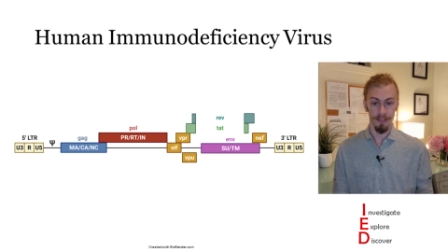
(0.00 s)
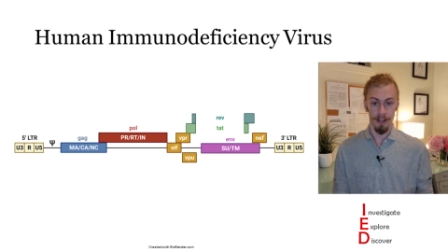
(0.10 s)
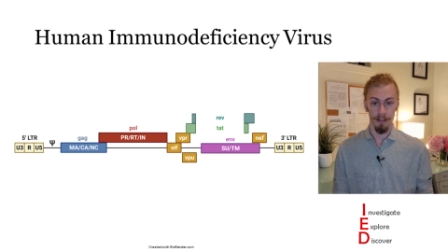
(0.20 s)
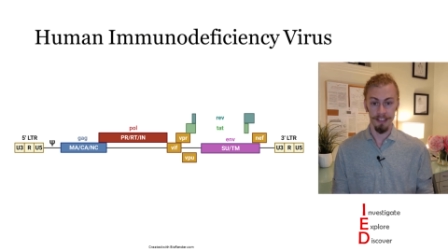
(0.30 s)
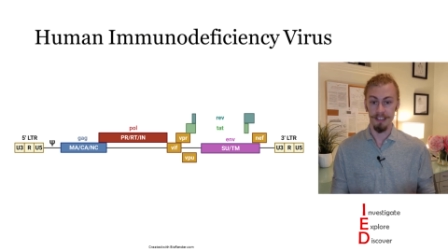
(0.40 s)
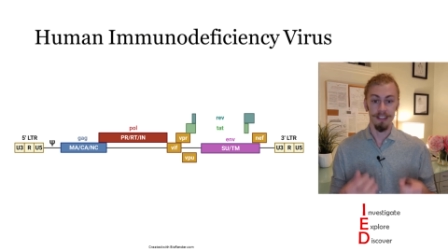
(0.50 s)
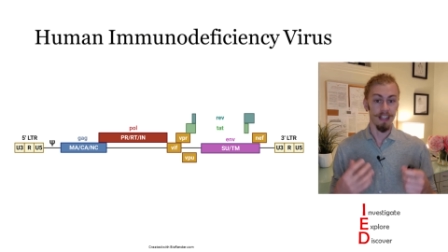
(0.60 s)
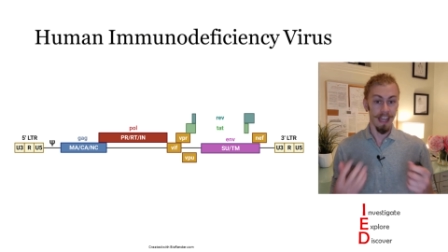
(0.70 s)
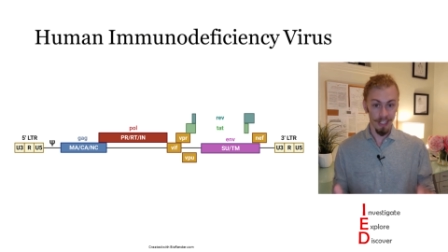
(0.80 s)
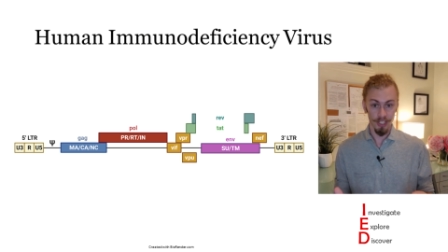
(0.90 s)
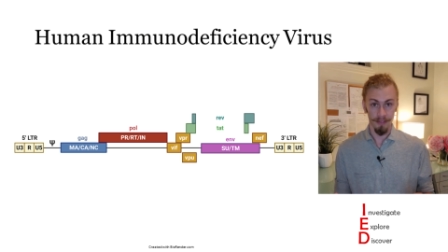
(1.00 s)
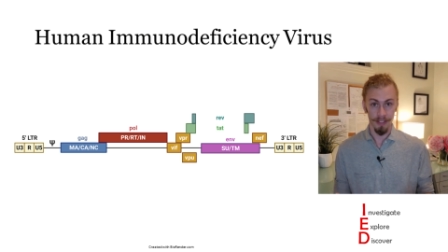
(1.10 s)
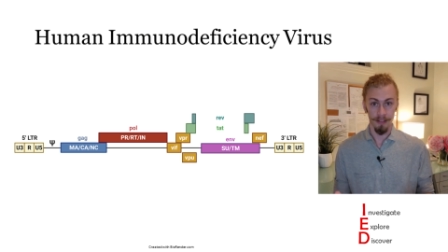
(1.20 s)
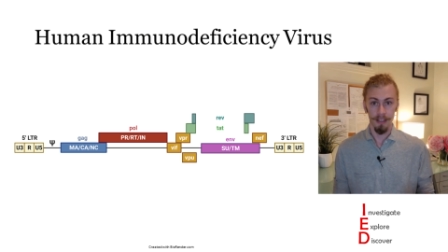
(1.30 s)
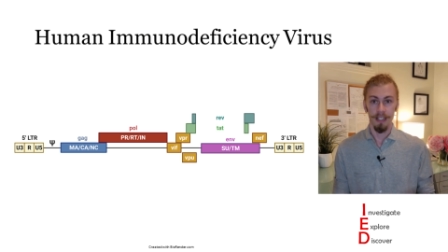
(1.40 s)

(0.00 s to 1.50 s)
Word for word: virus, HIV,